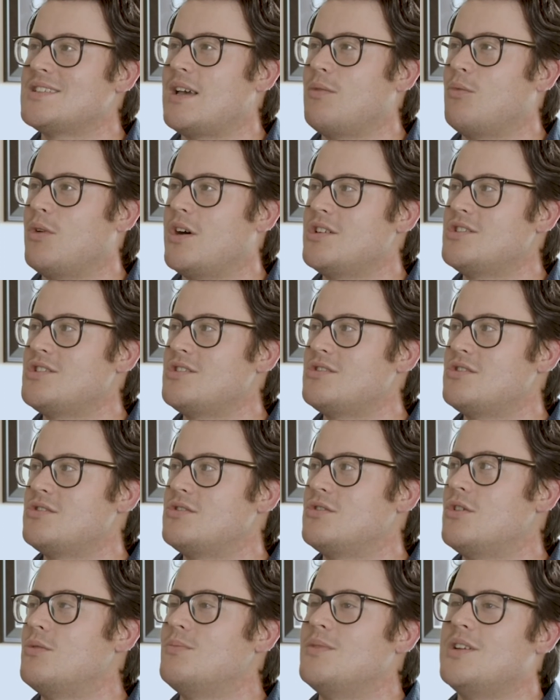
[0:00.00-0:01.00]
I watched
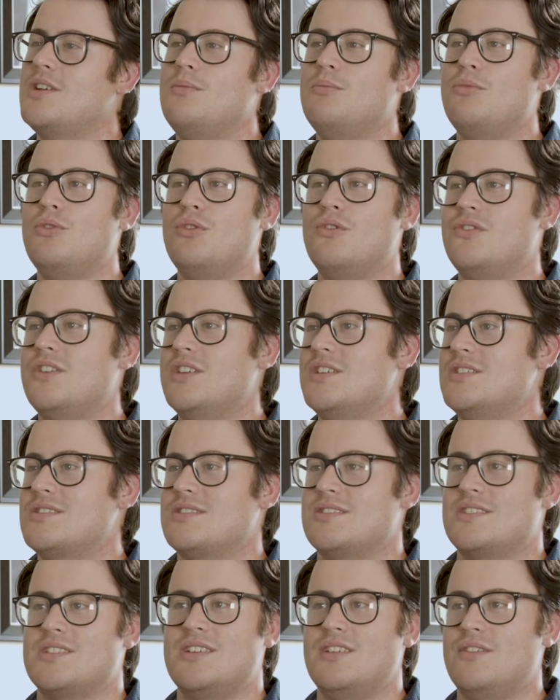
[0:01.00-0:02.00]
so many movies
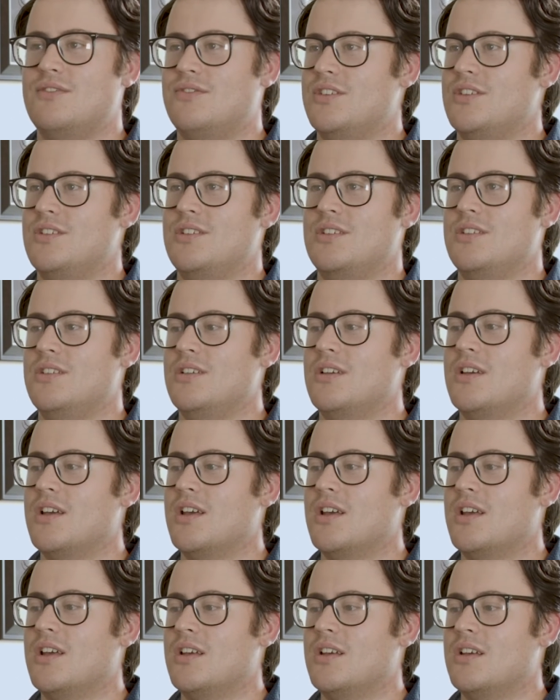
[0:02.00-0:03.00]
and TV
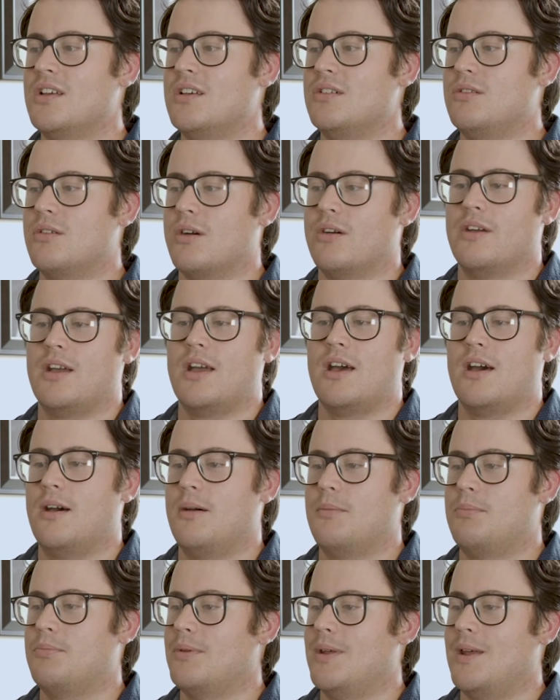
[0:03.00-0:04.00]
growing
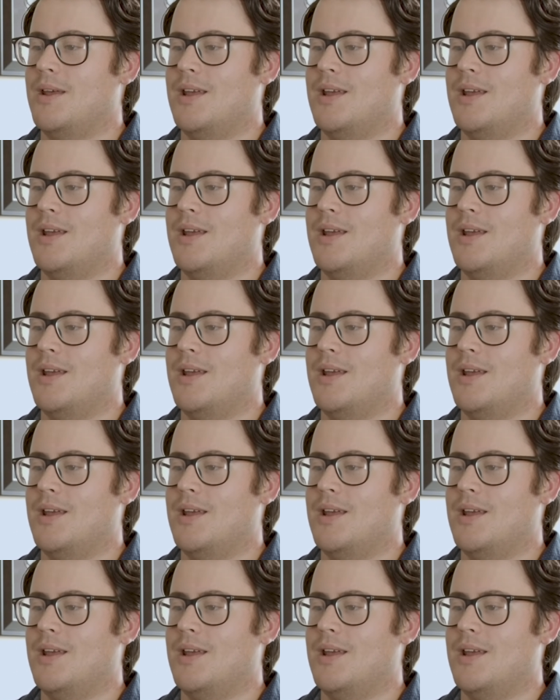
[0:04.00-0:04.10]
up.